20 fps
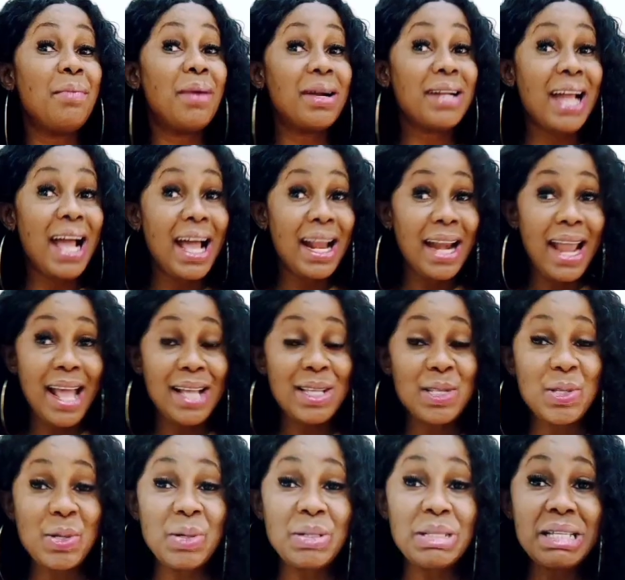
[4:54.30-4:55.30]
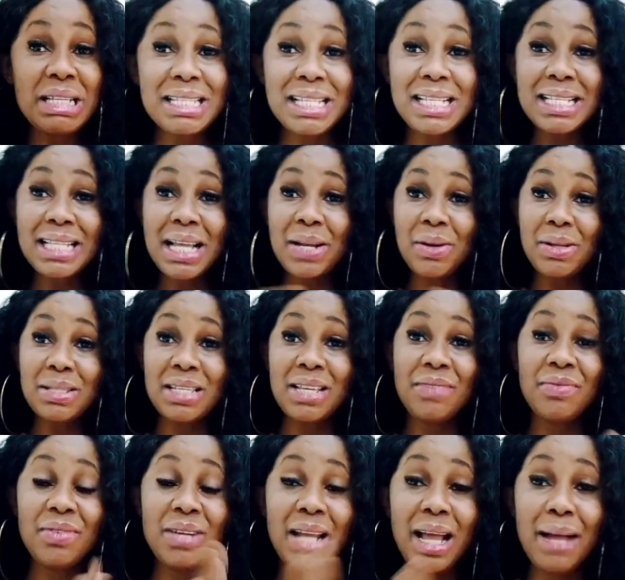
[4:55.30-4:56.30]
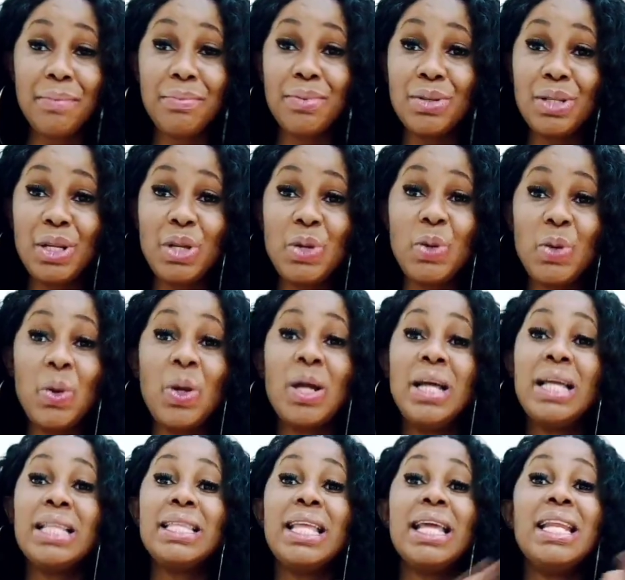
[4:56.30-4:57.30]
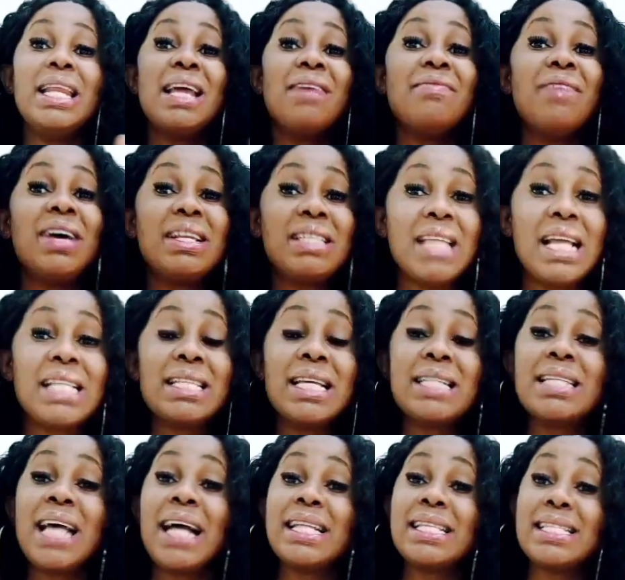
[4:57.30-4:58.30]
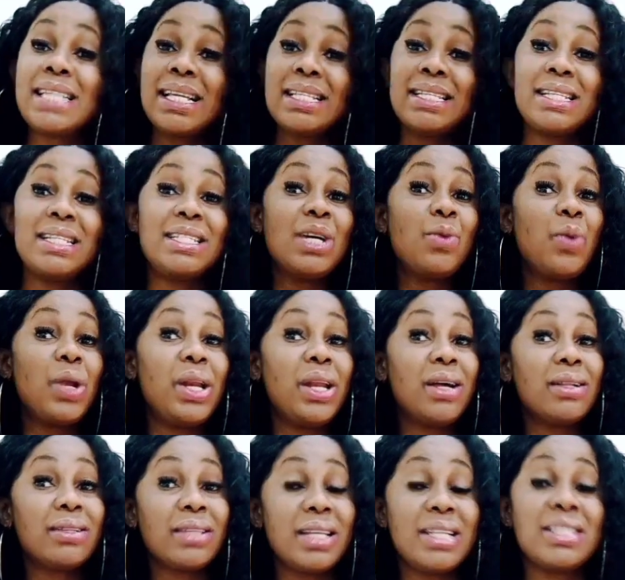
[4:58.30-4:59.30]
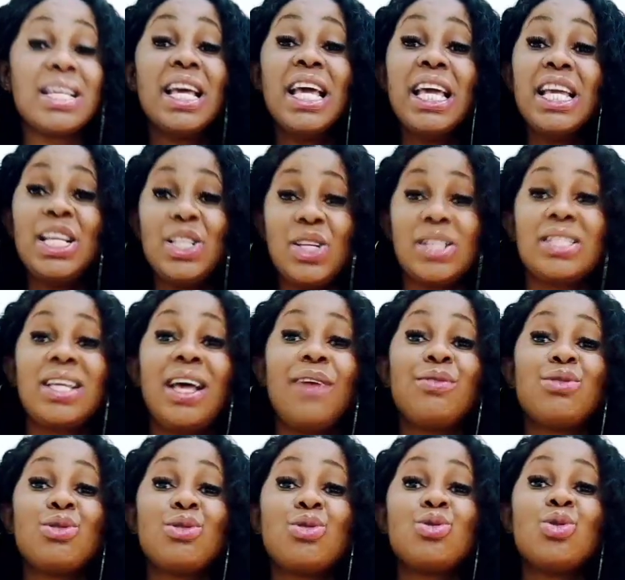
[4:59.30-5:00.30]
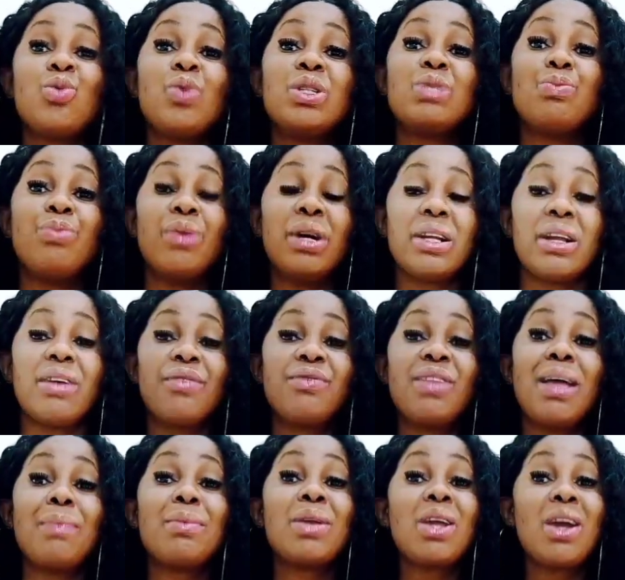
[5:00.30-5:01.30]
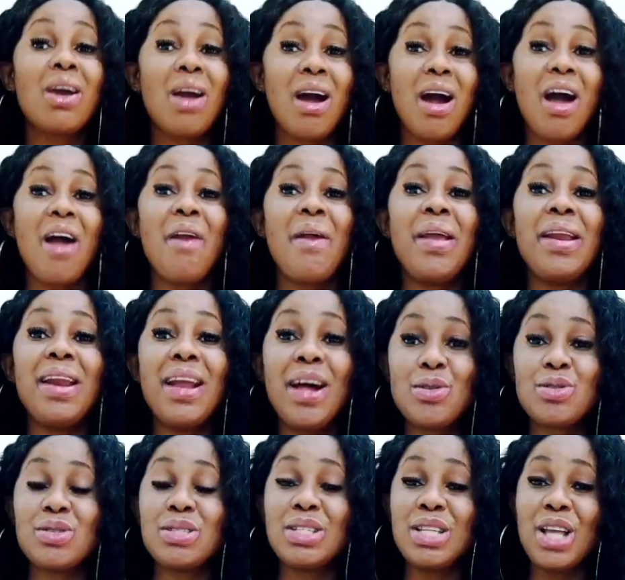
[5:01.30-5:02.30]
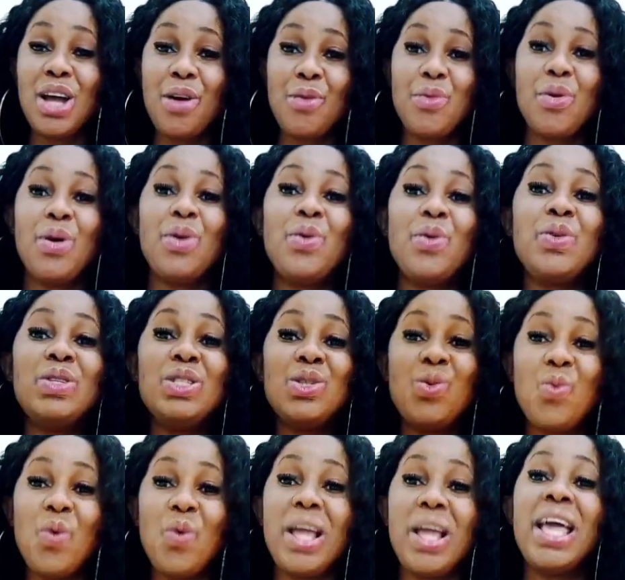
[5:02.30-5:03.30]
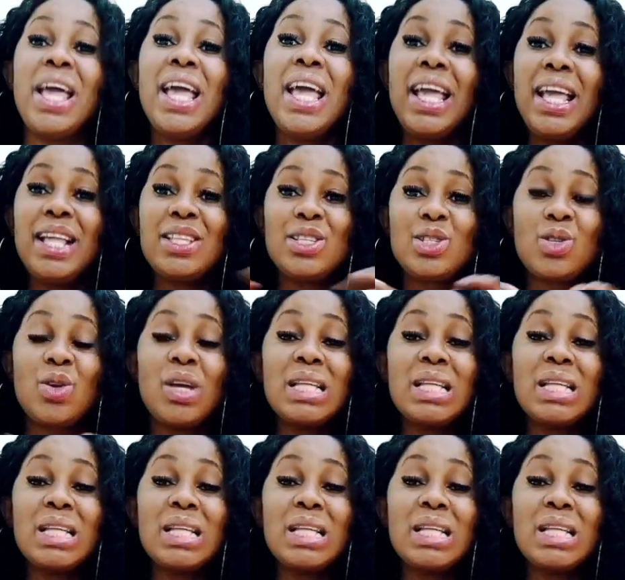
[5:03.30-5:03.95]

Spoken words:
But alas, so these things are not even happening. No, they never dated and certainly they will not date. It just has to do with both of them carrying out their role the way it is